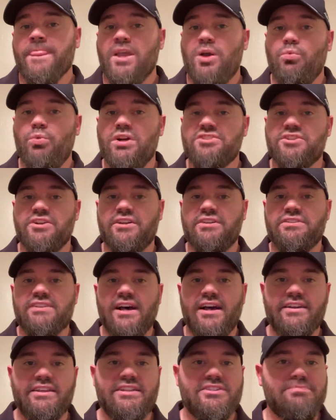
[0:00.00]
Western
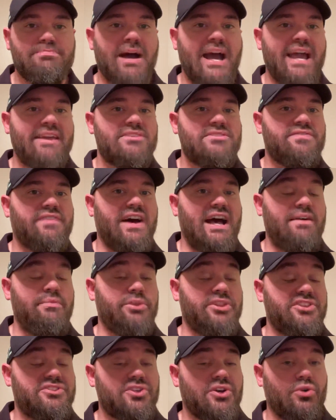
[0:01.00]
Kentucky's minus 5
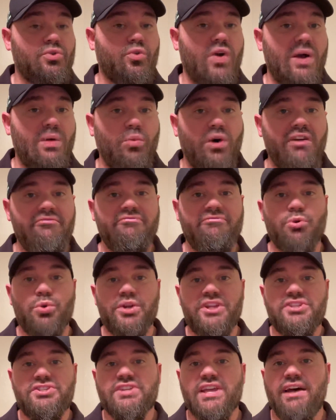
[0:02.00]
with the total at
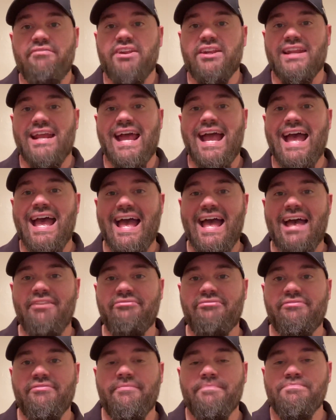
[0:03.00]

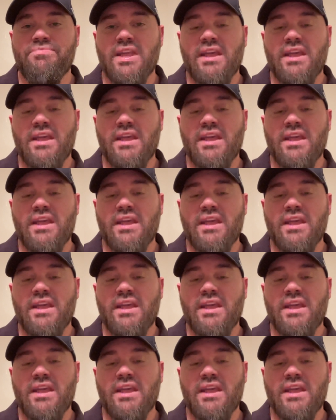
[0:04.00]
147.5.